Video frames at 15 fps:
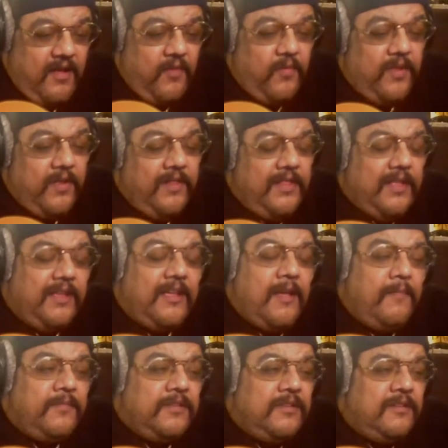Will it
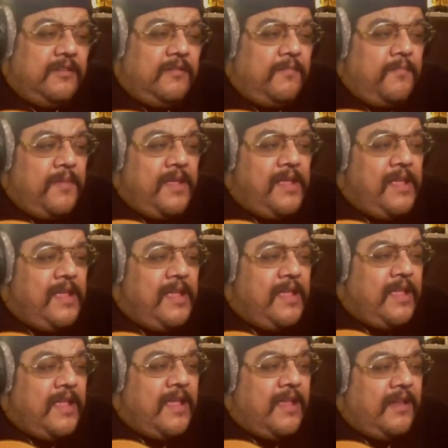come to
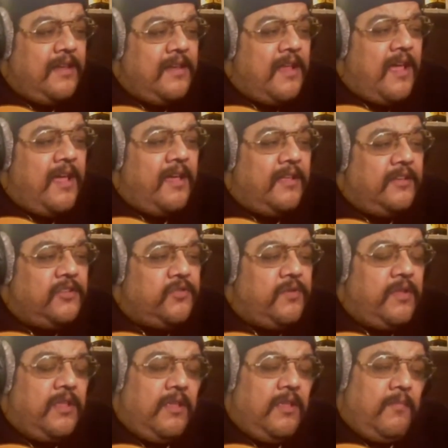me in a
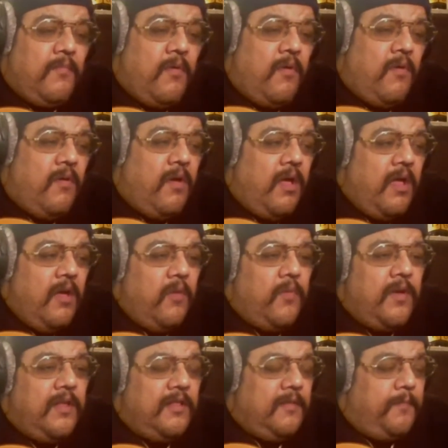dream, or
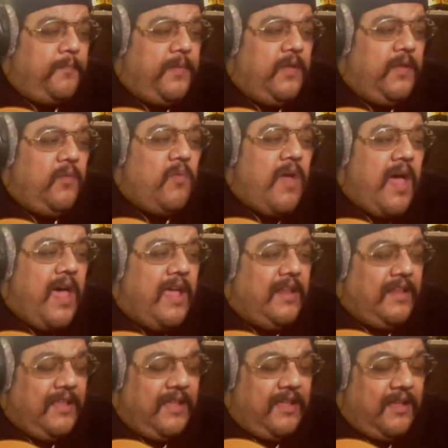will it be right
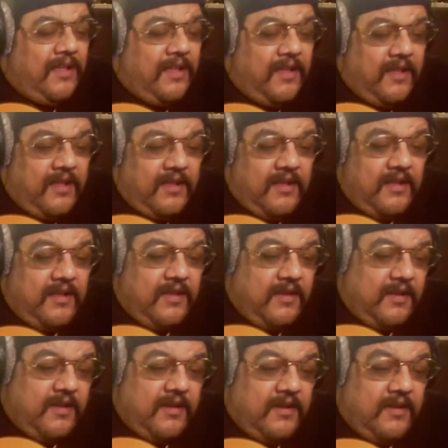
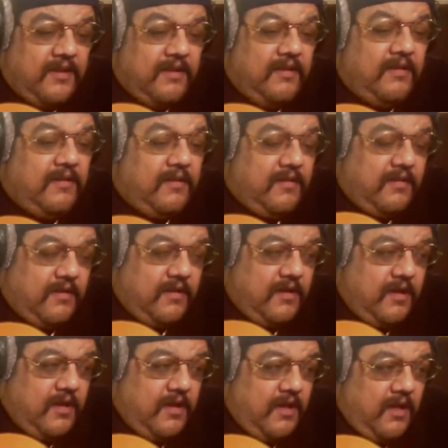here,
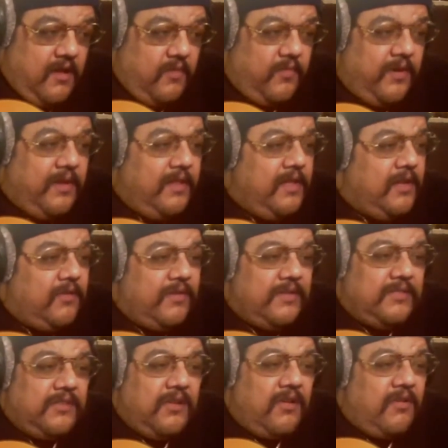really
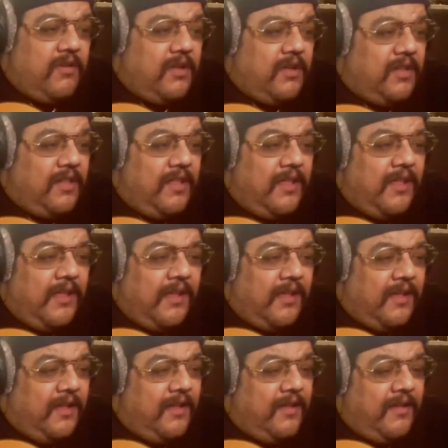crystal
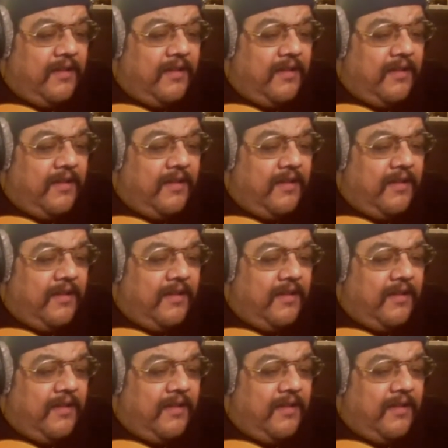clear?